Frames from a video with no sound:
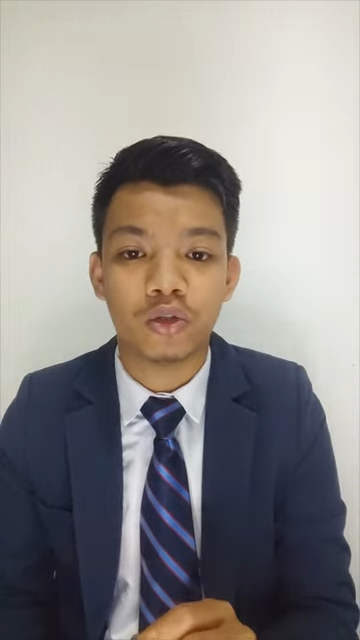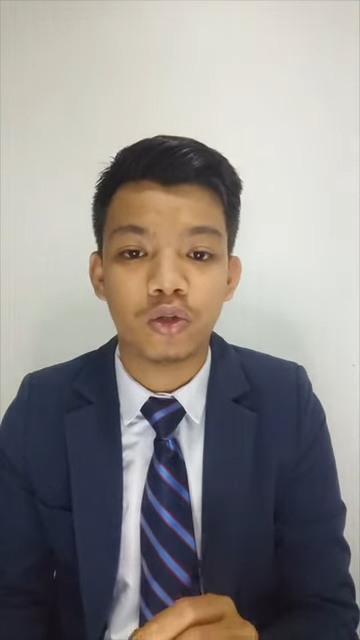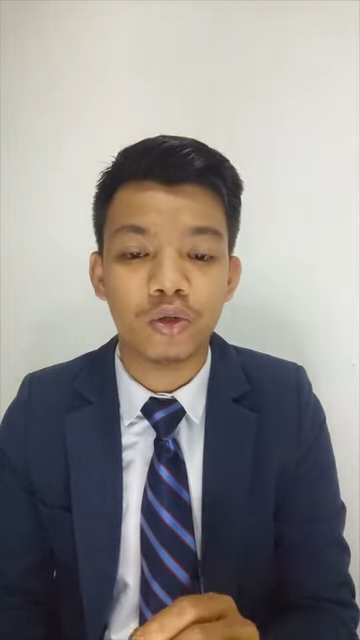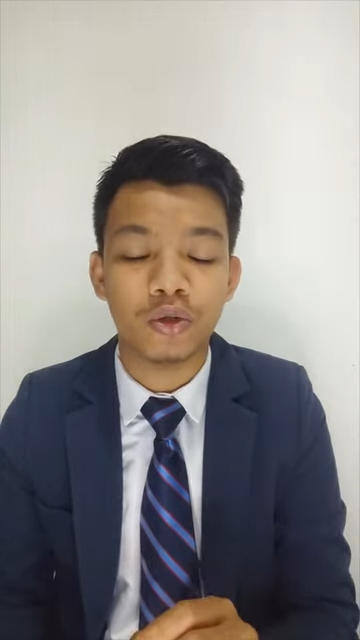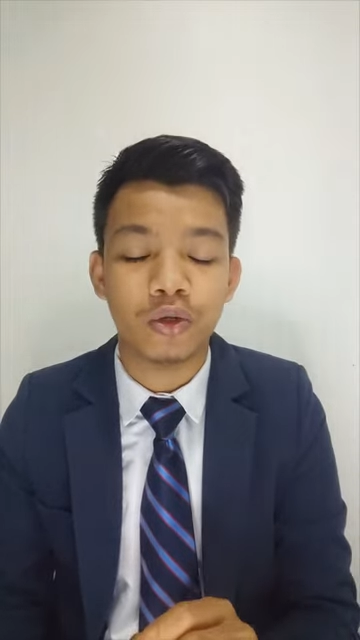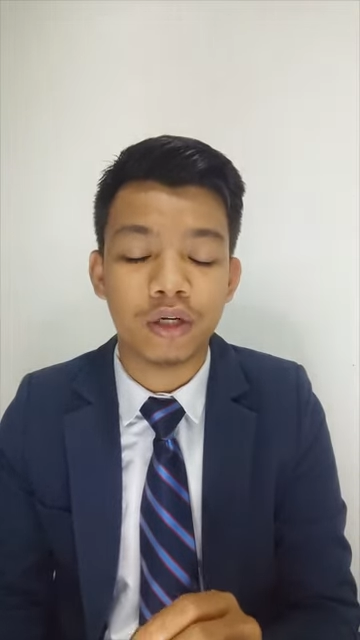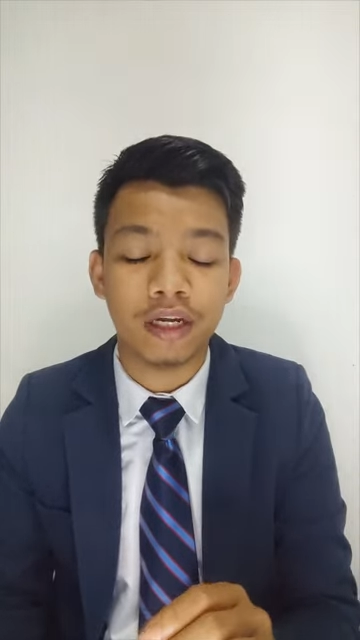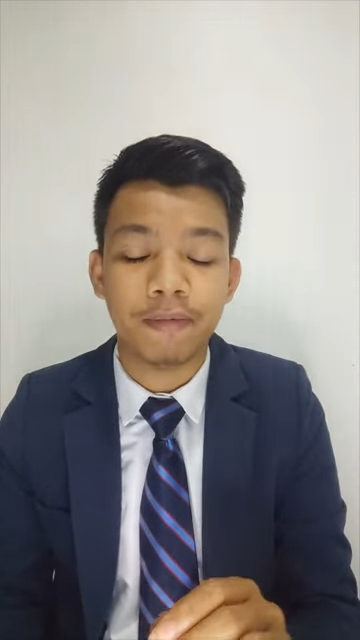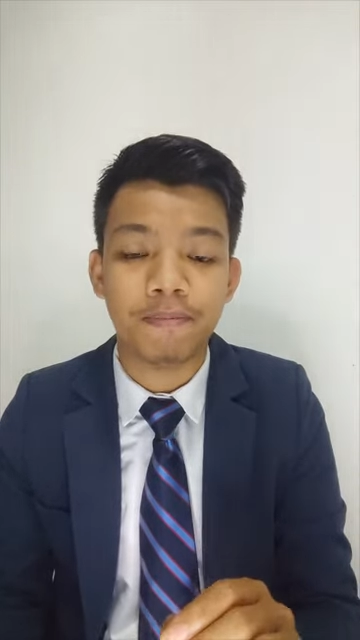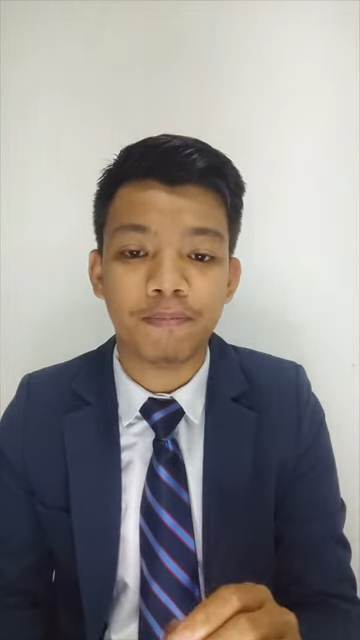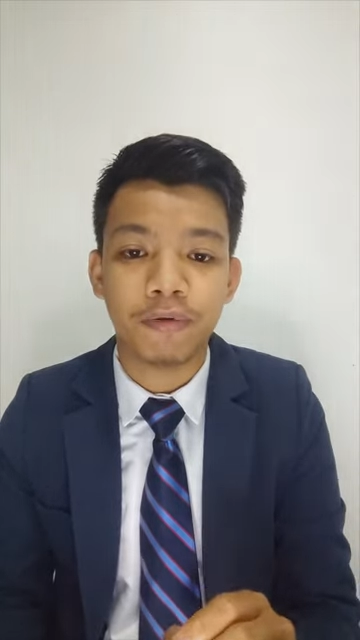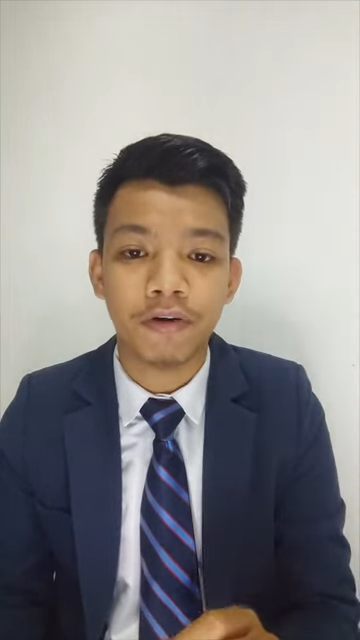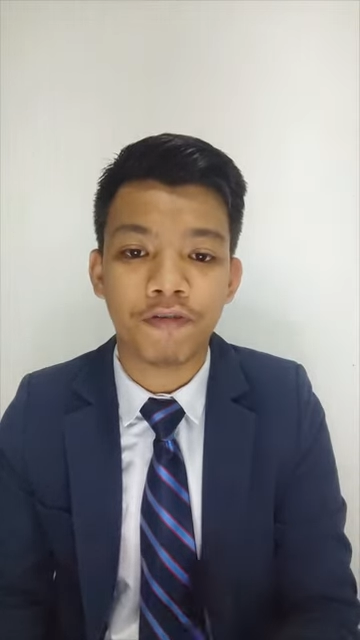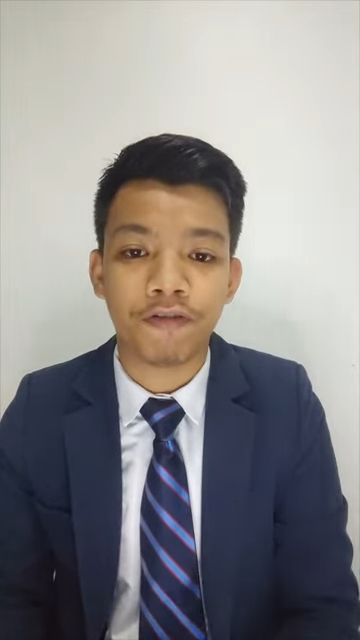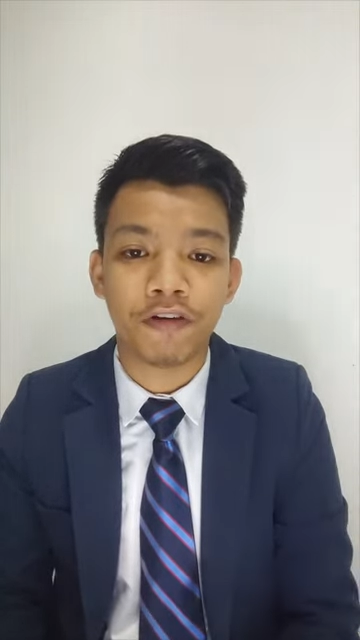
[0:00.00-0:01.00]
to
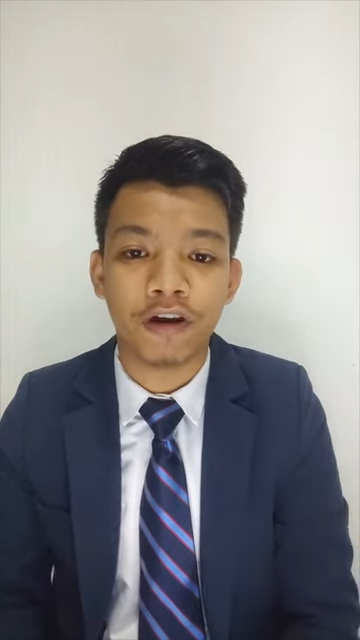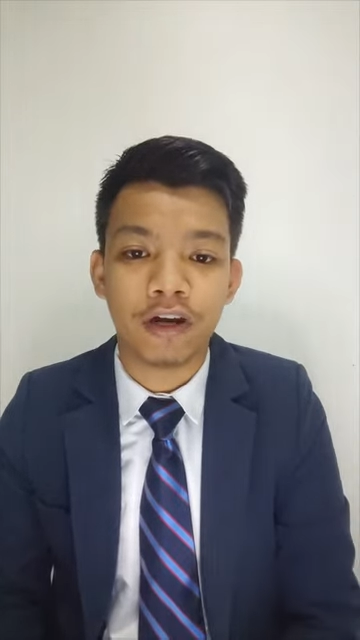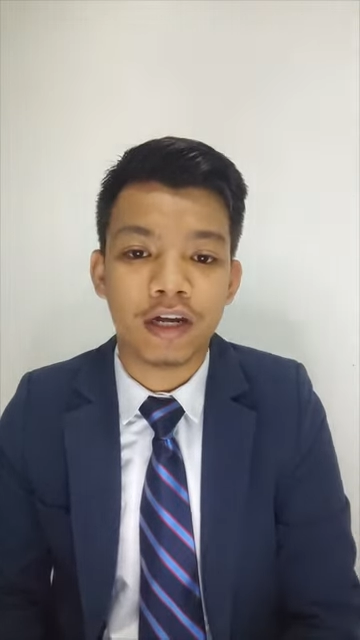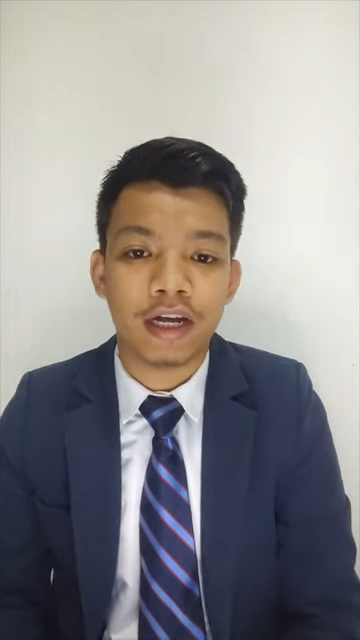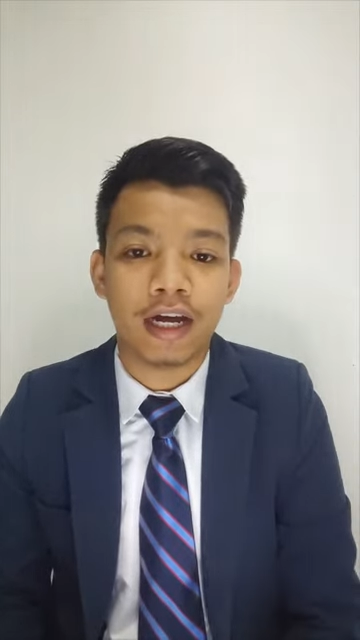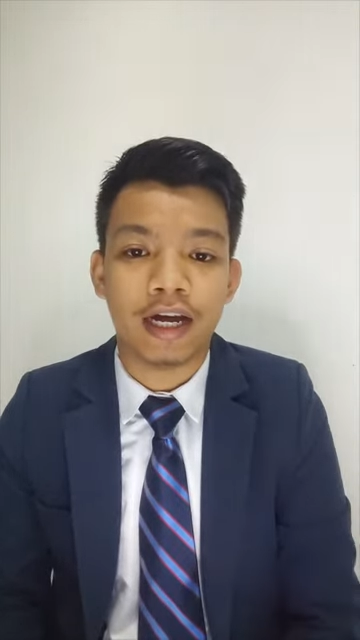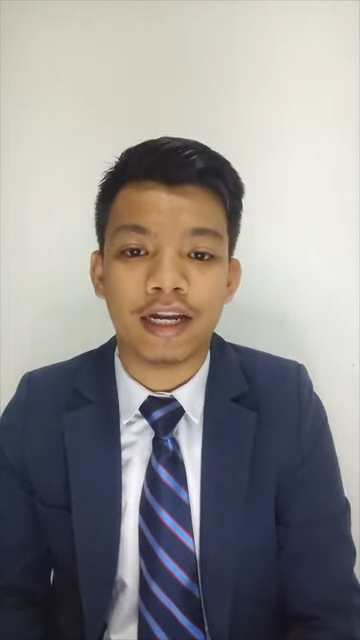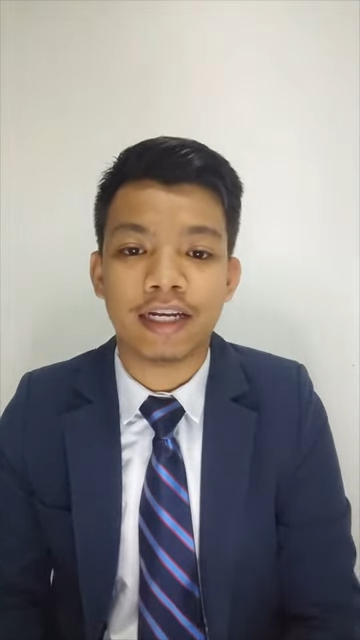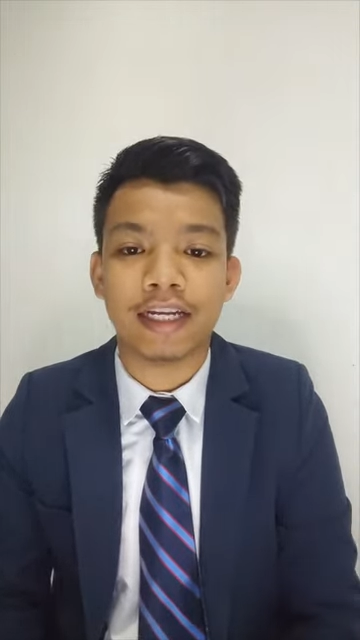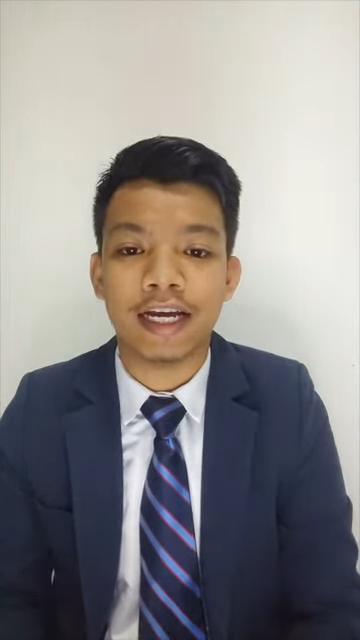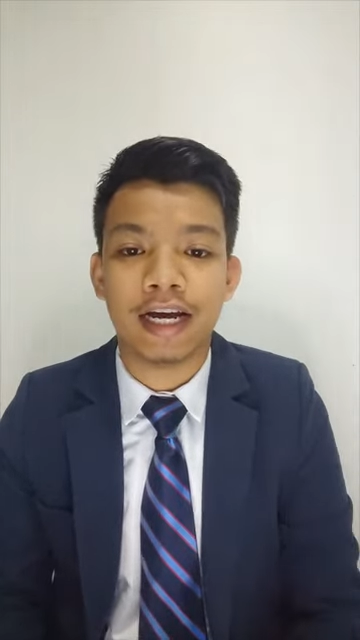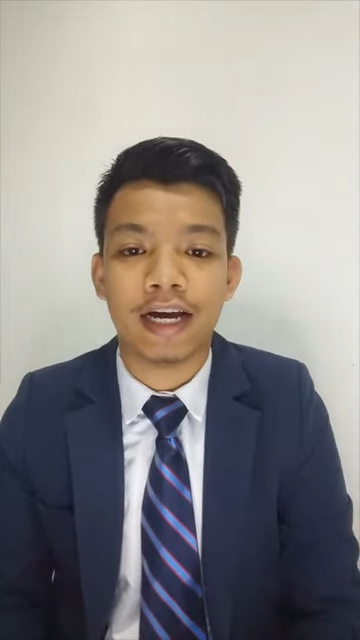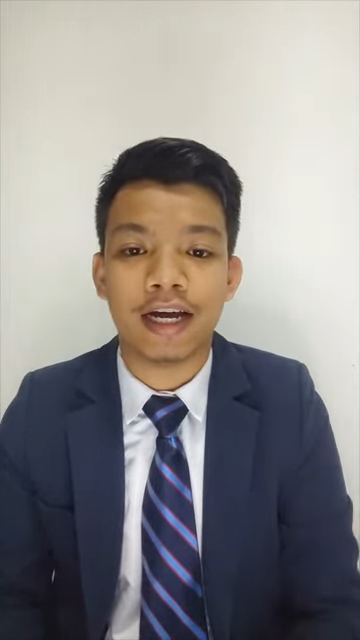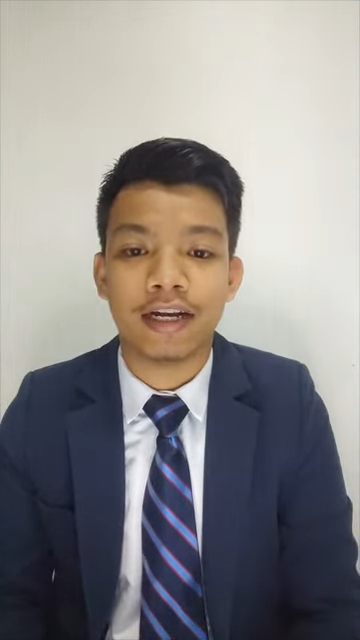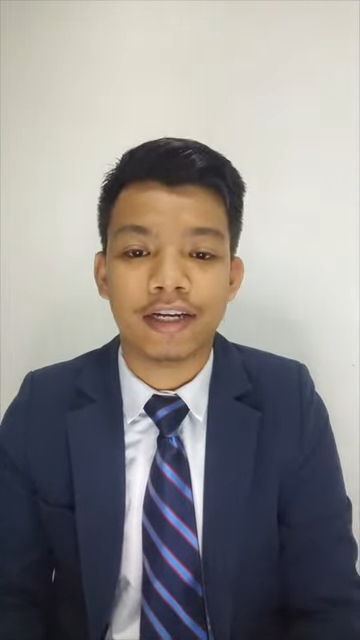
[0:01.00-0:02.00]
improve
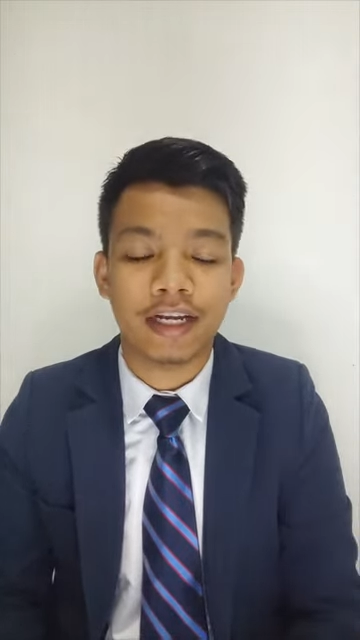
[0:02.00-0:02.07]
their